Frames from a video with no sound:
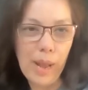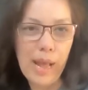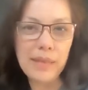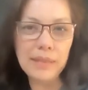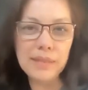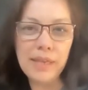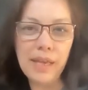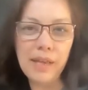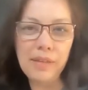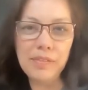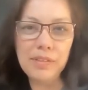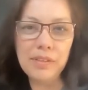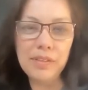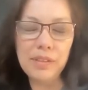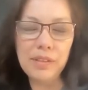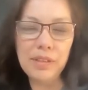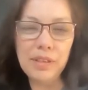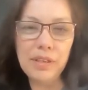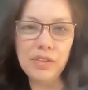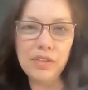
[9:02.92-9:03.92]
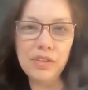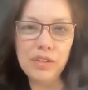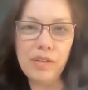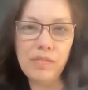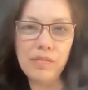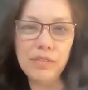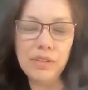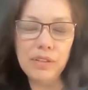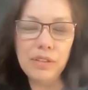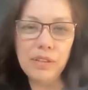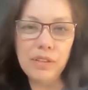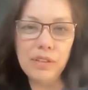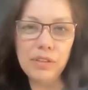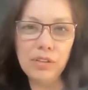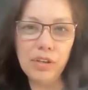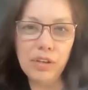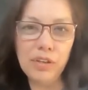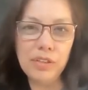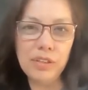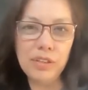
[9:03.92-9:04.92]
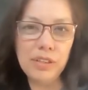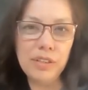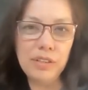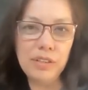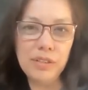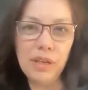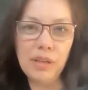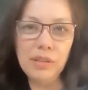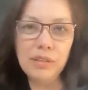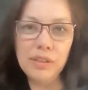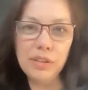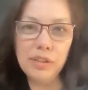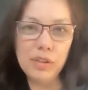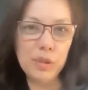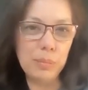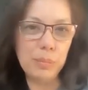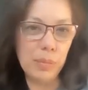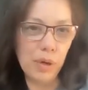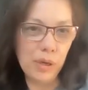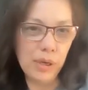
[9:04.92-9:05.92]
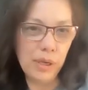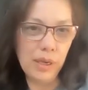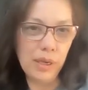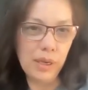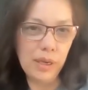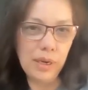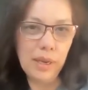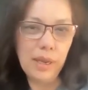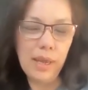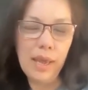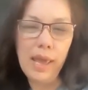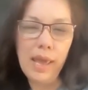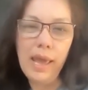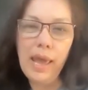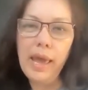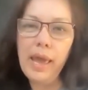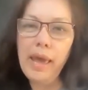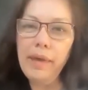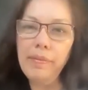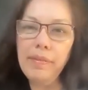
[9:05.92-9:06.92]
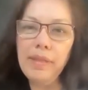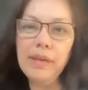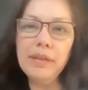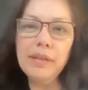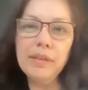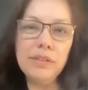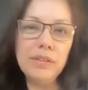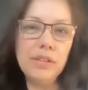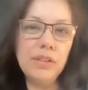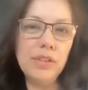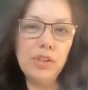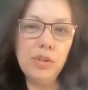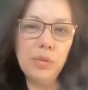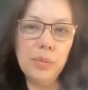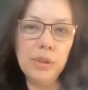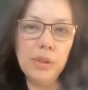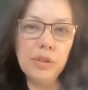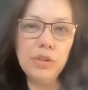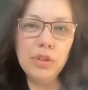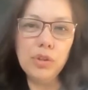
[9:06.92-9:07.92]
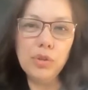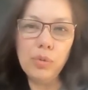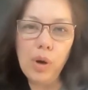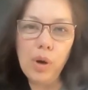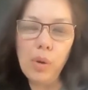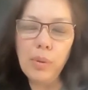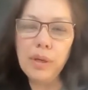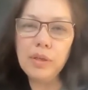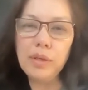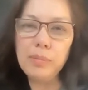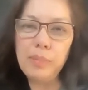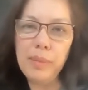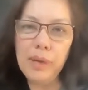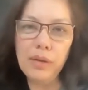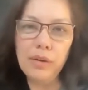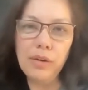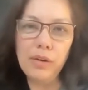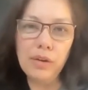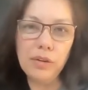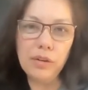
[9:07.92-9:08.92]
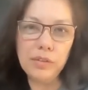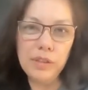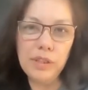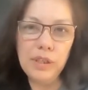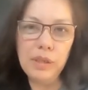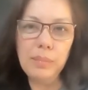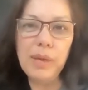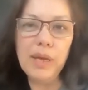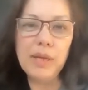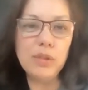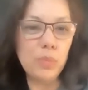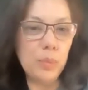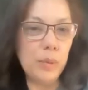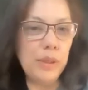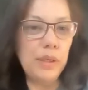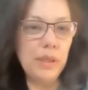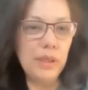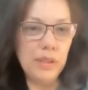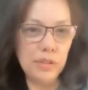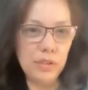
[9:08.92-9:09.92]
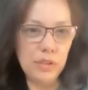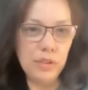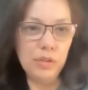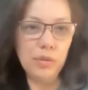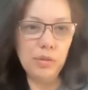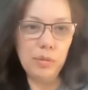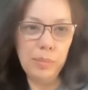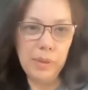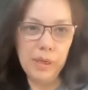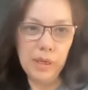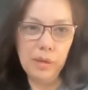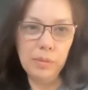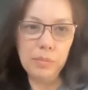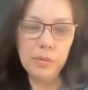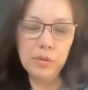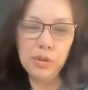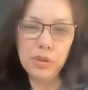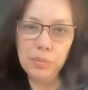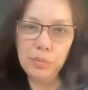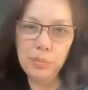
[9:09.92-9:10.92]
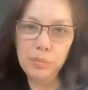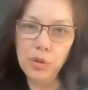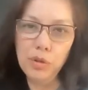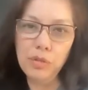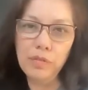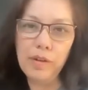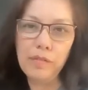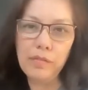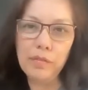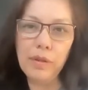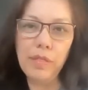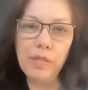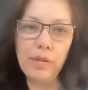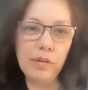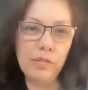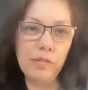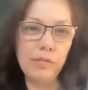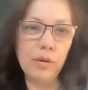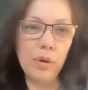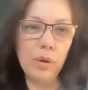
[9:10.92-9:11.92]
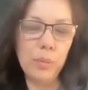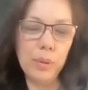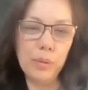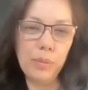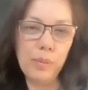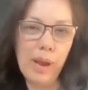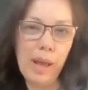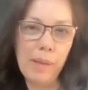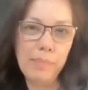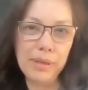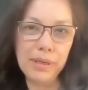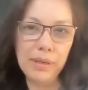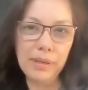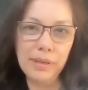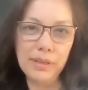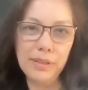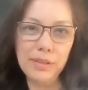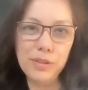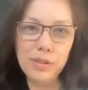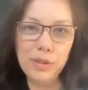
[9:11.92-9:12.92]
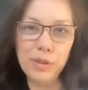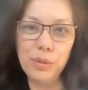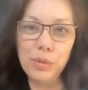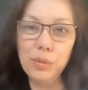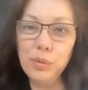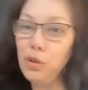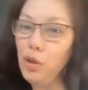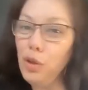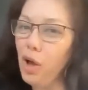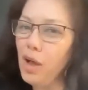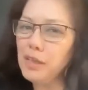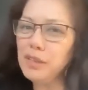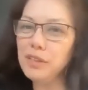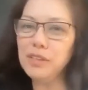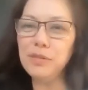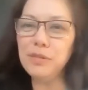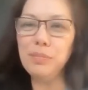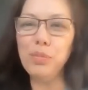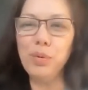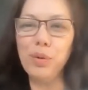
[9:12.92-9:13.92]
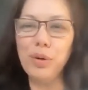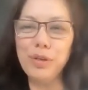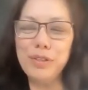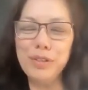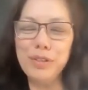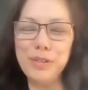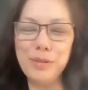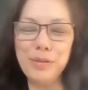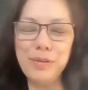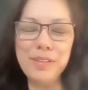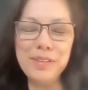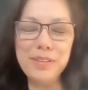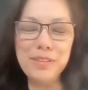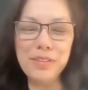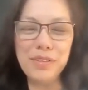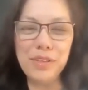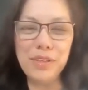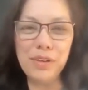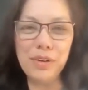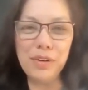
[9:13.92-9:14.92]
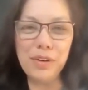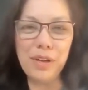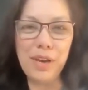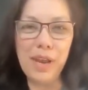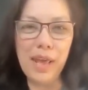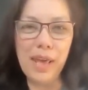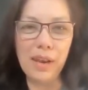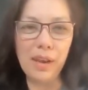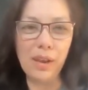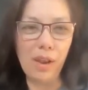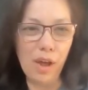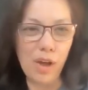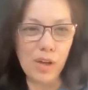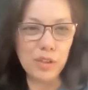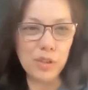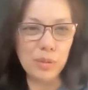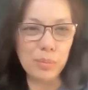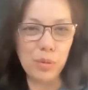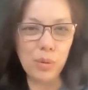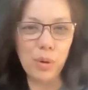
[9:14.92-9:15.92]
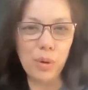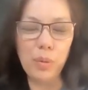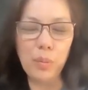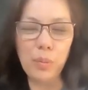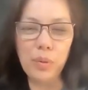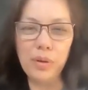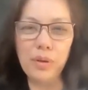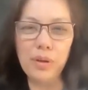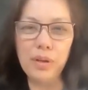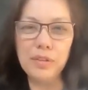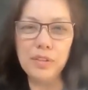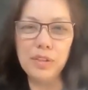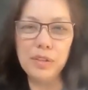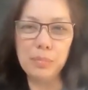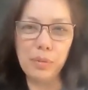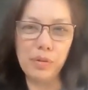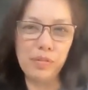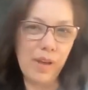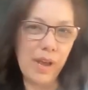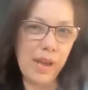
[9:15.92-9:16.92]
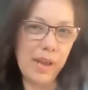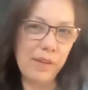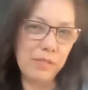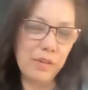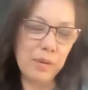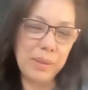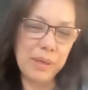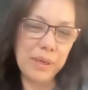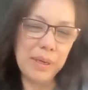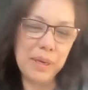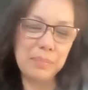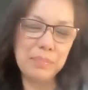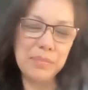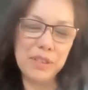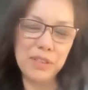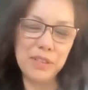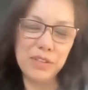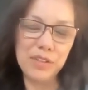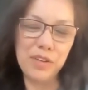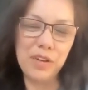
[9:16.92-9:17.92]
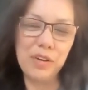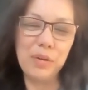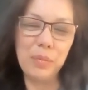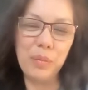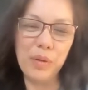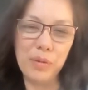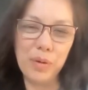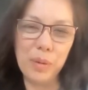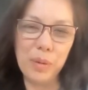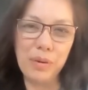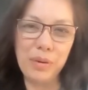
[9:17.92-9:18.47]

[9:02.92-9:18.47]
asset, the CDH17 CAR T cell, into market, and then continuing to grow and expand our team as we need to be able to move everything forward rapidly. So lots more to do this year and lots more to provide everybody updates on with our